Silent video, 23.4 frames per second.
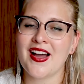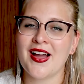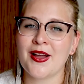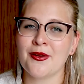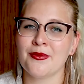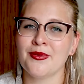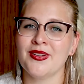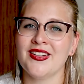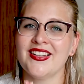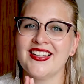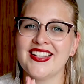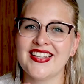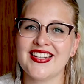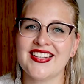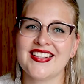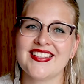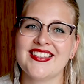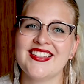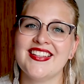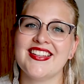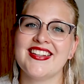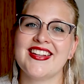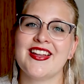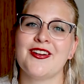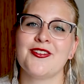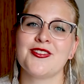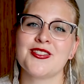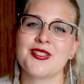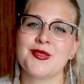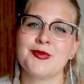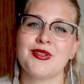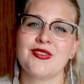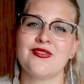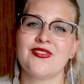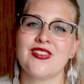I will link the
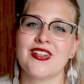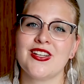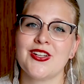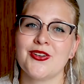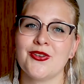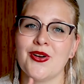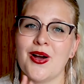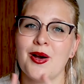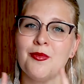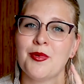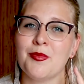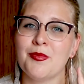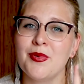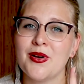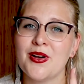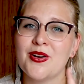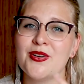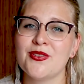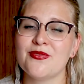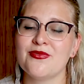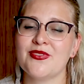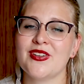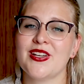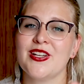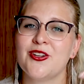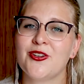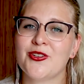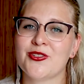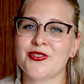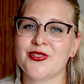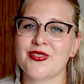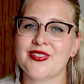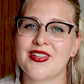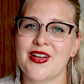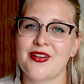announcement video up above and
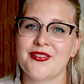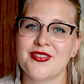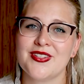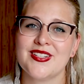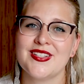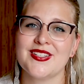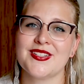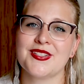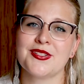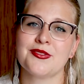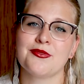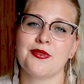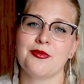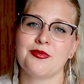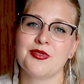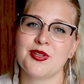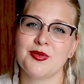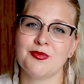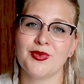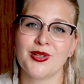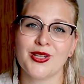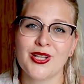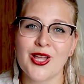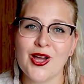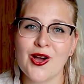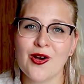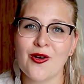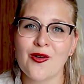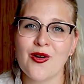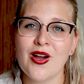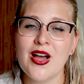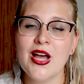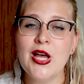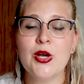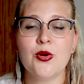also down in the description
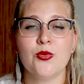below,